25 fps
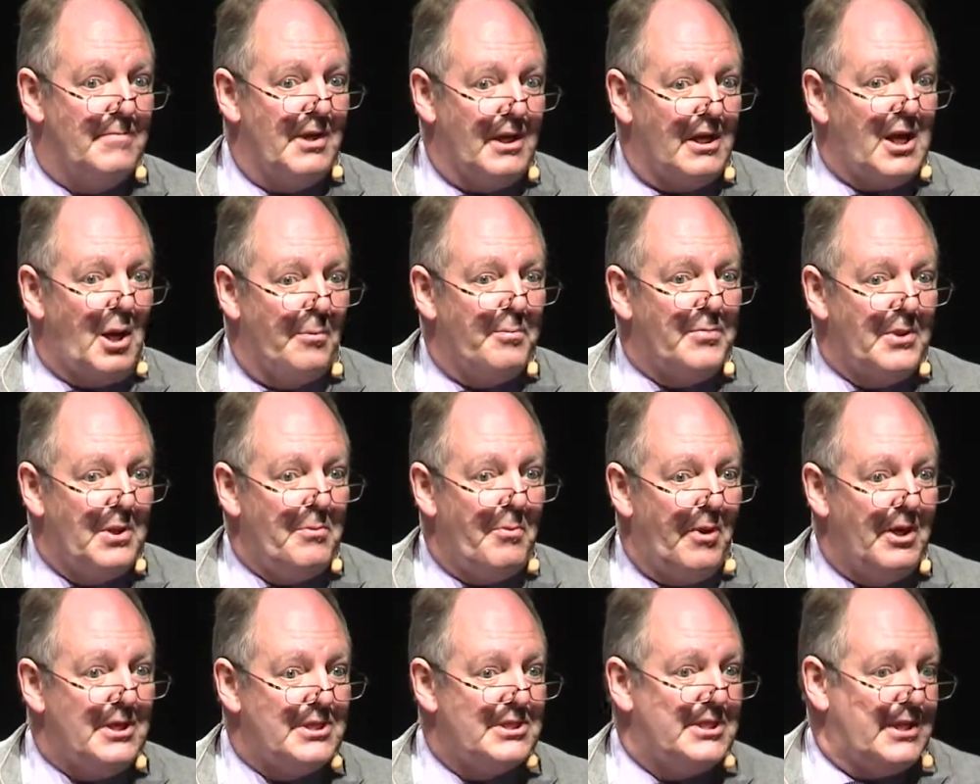A company
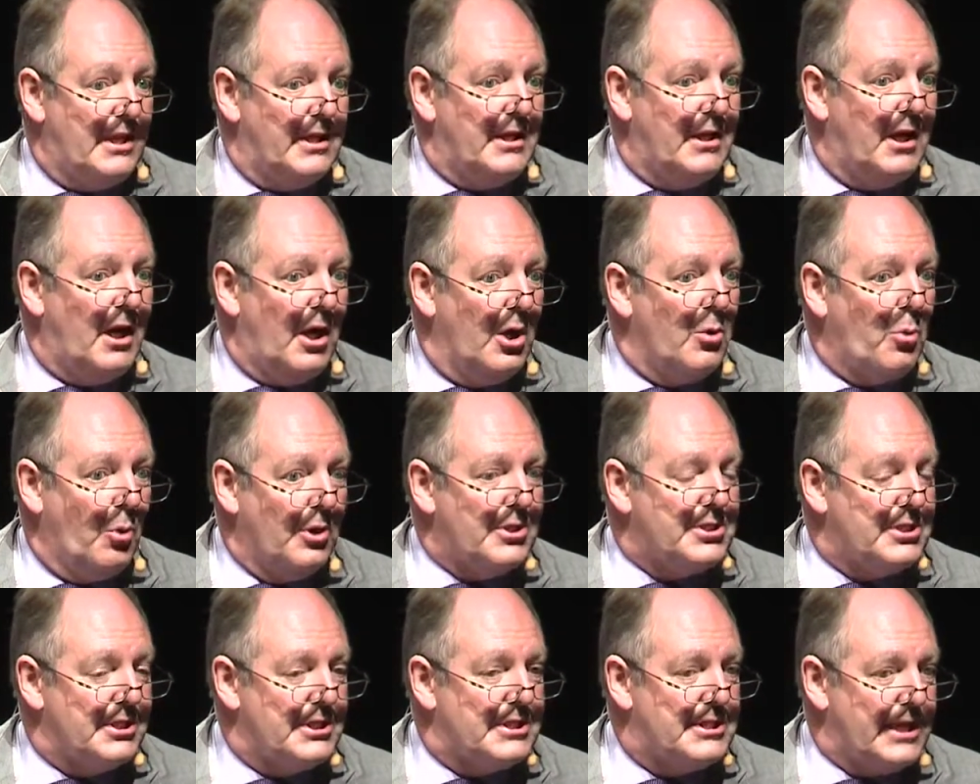might say, I
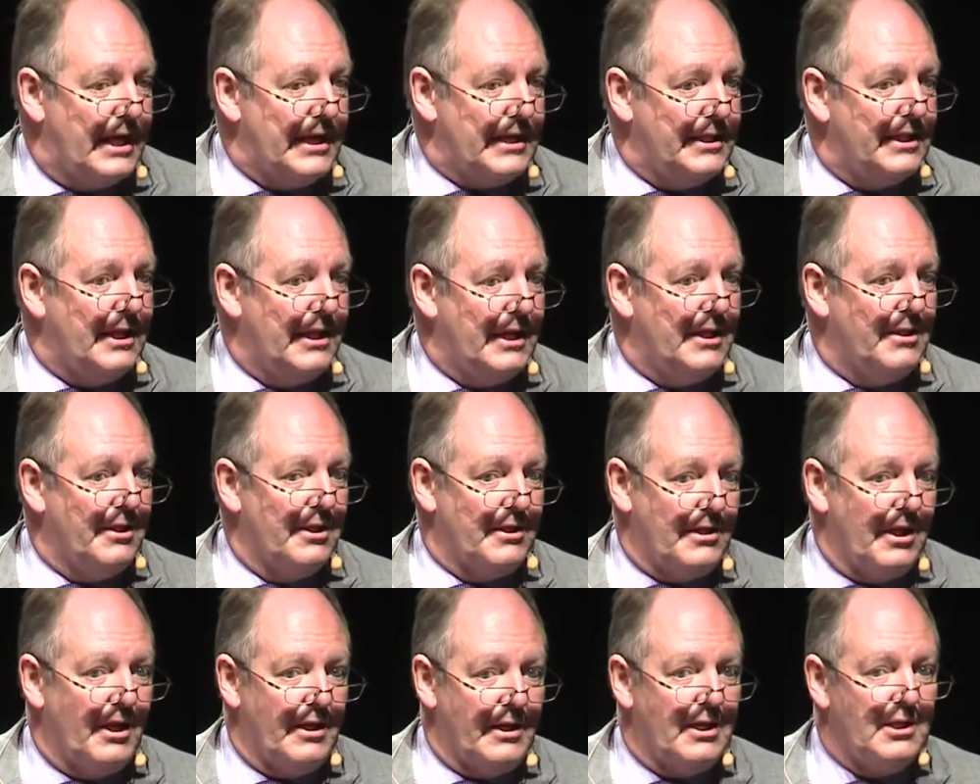want a technique
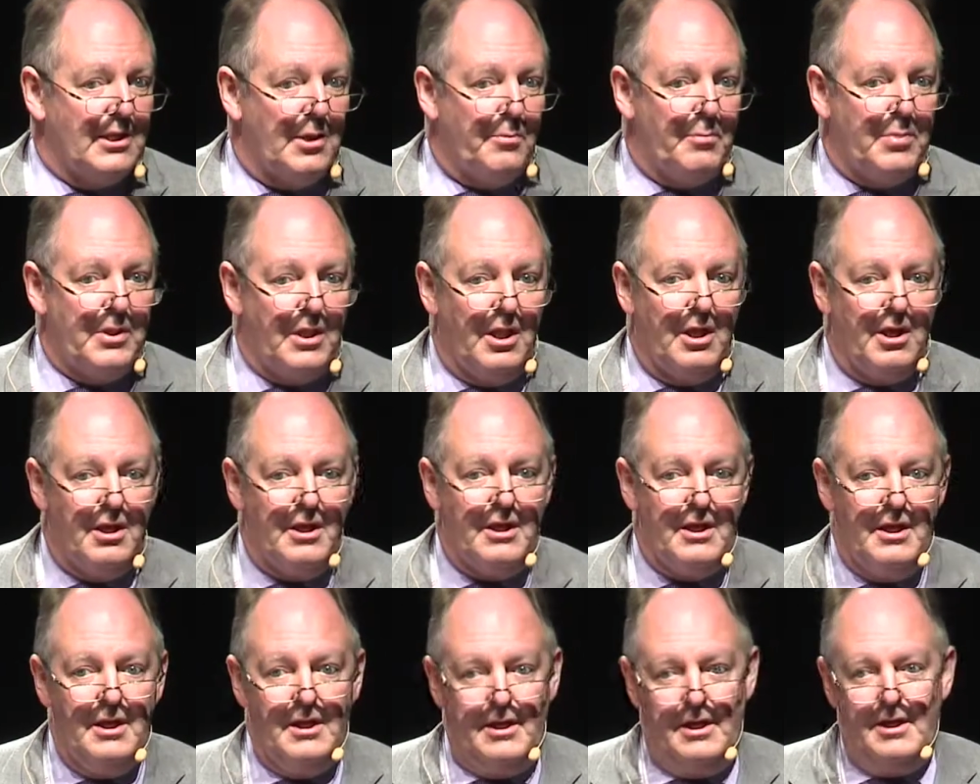that I can
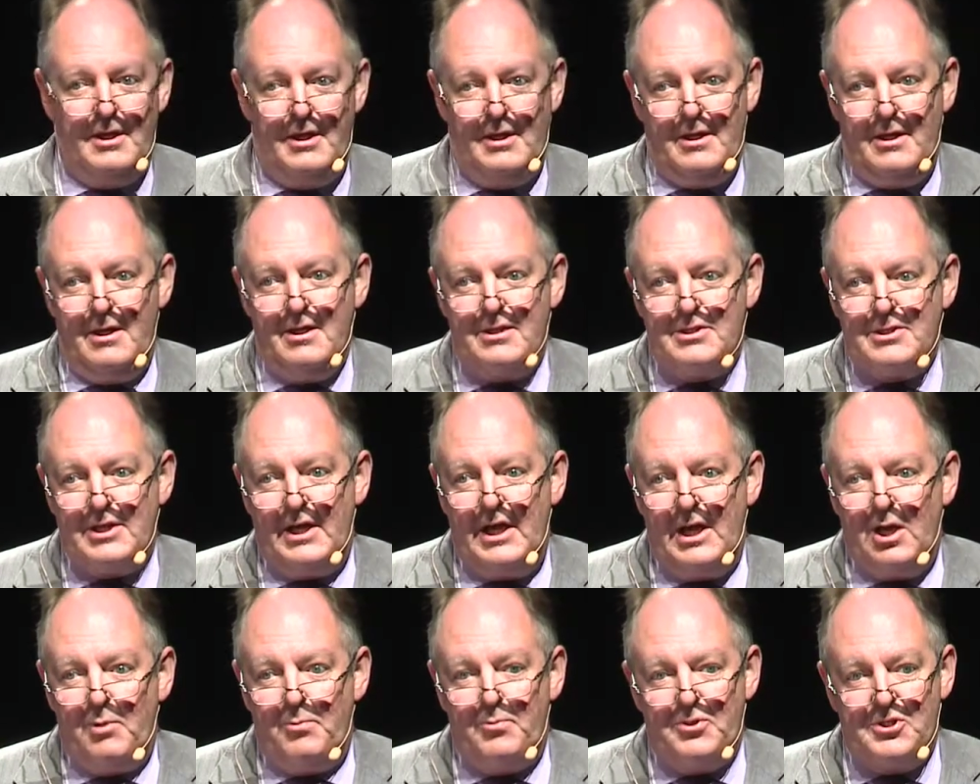apply
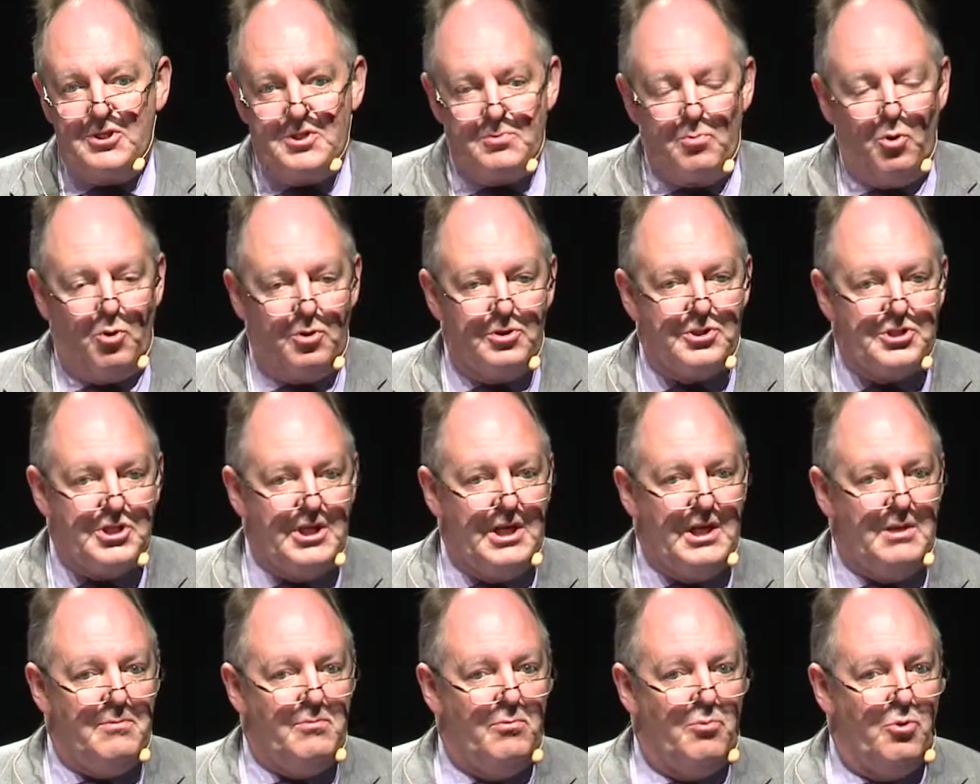to help a small
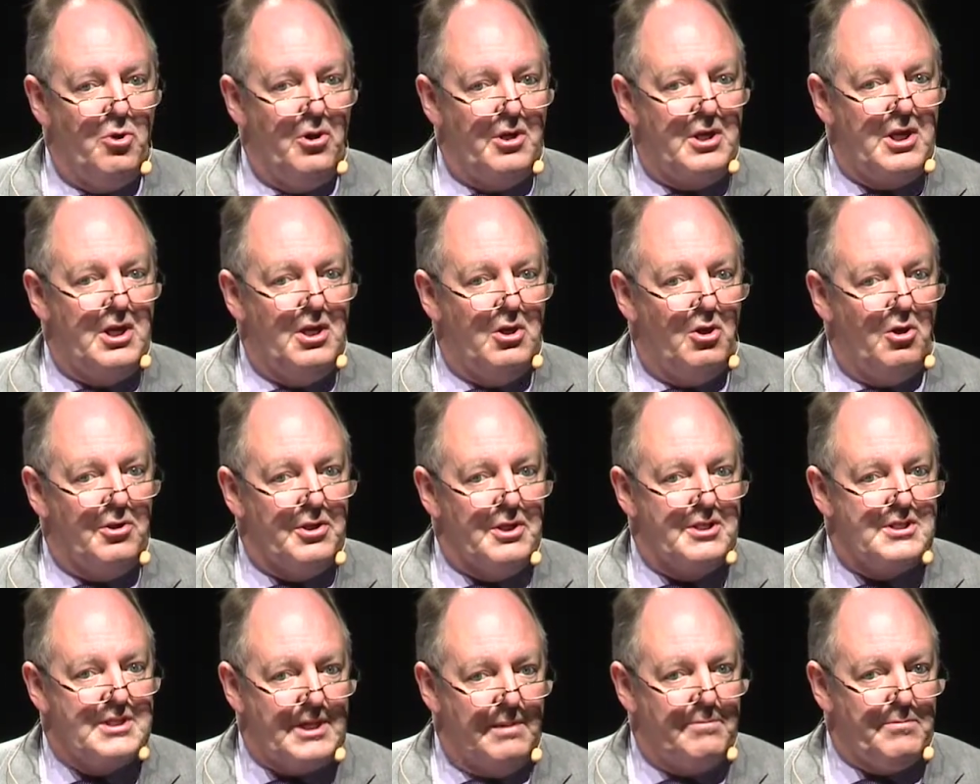team working
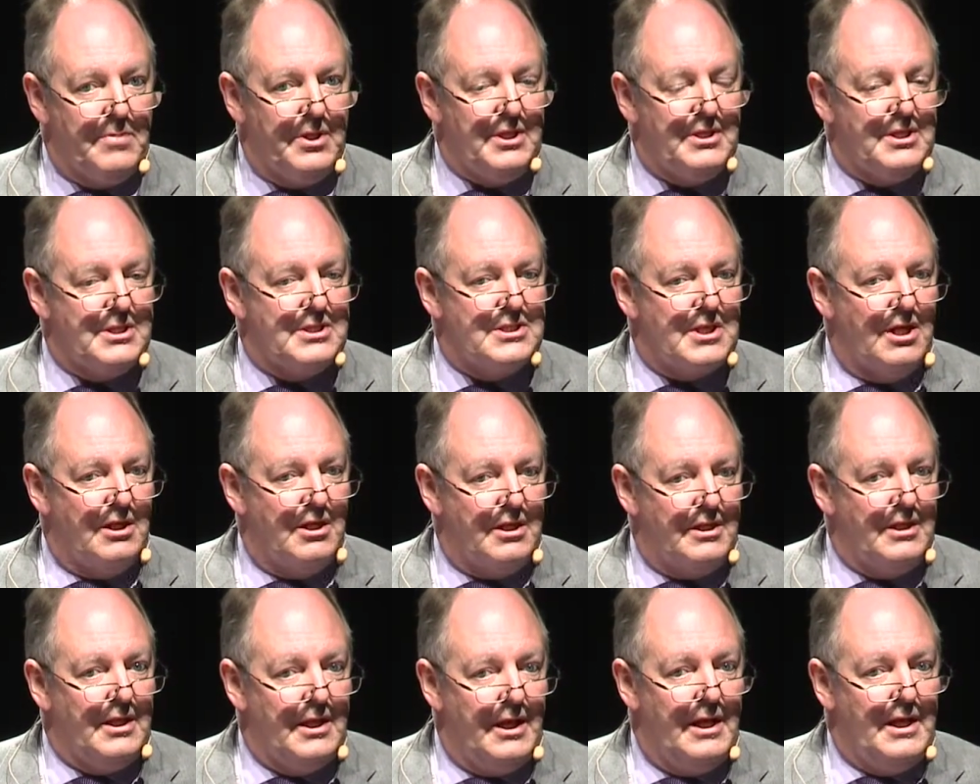on assembly
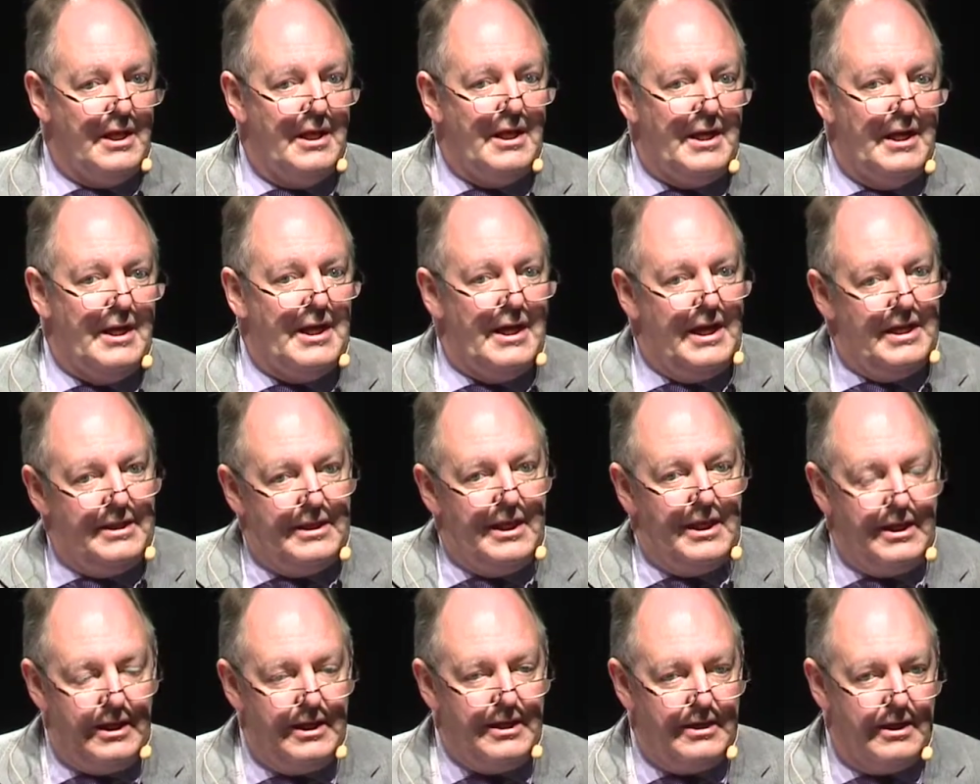design in
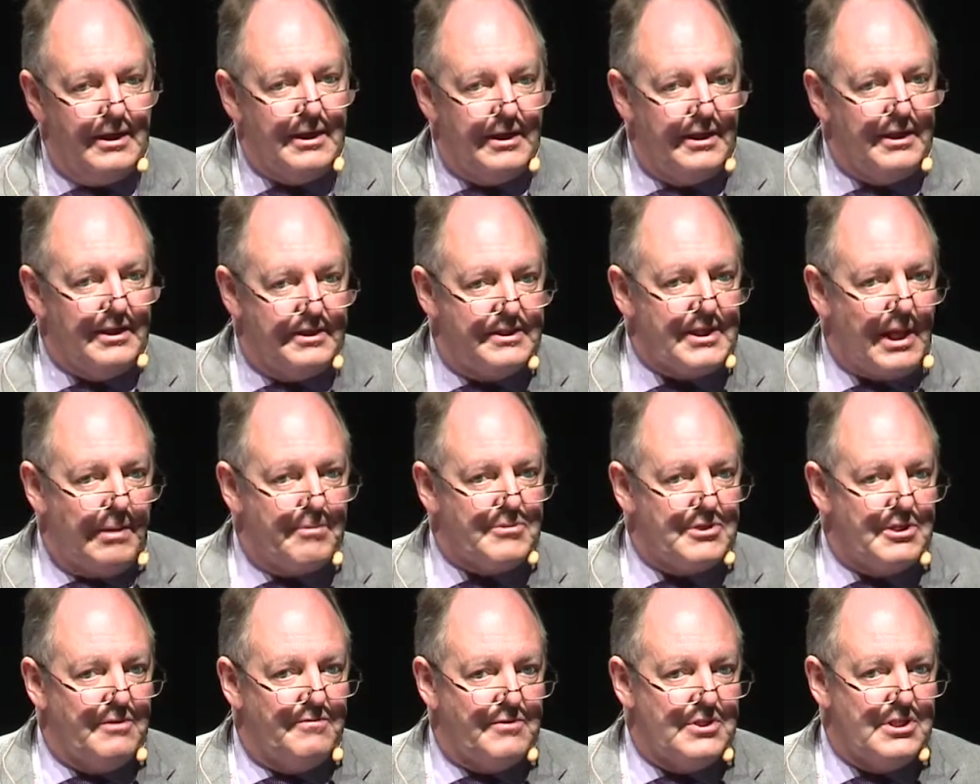a, an
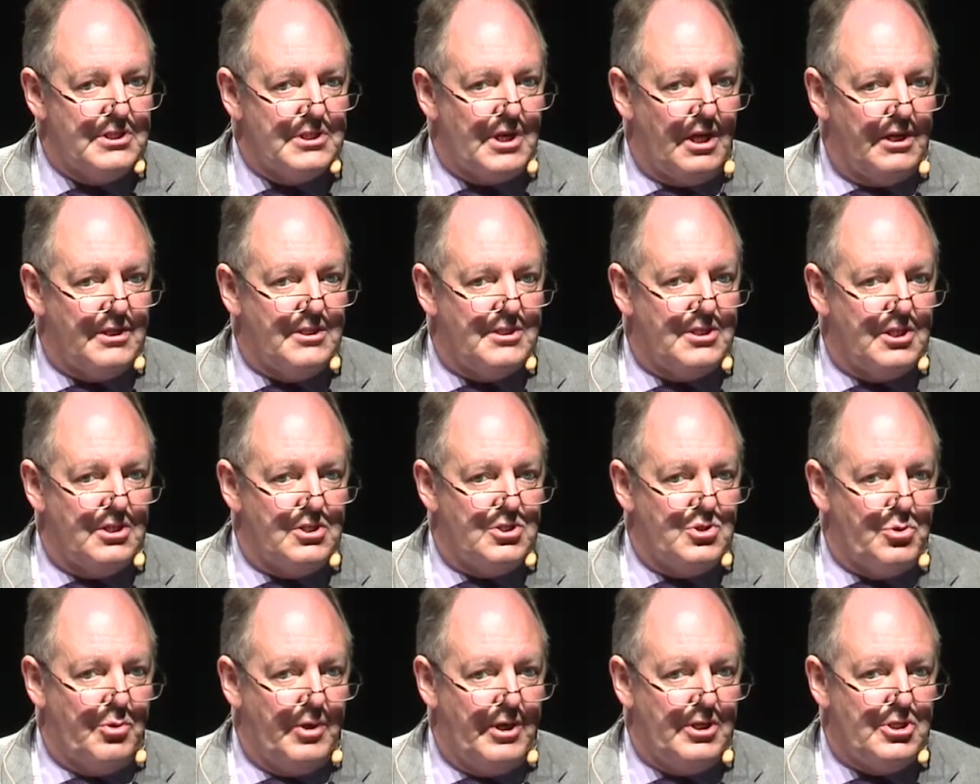adaptive design
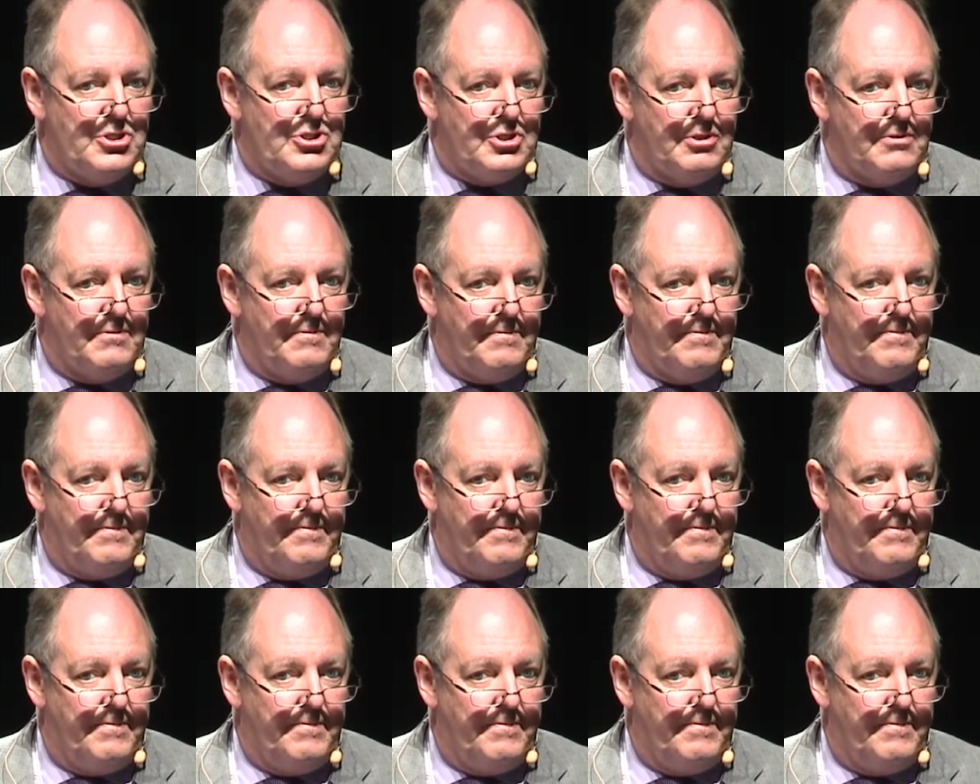situation.